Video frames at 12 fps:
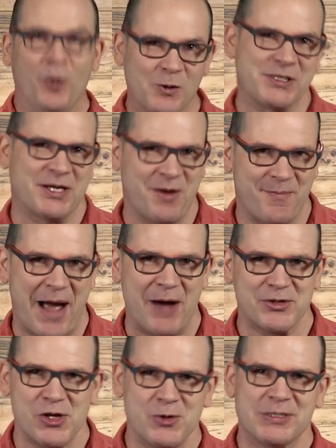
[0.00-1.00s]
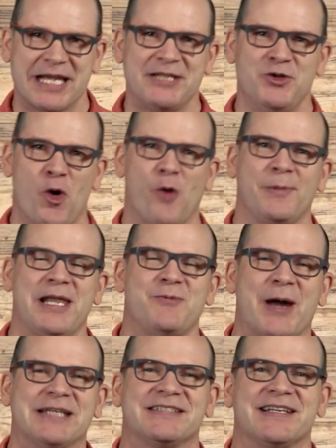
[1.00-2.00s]
also about using
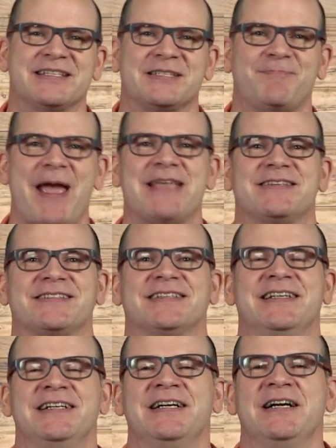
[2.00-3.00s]
normally wasted space.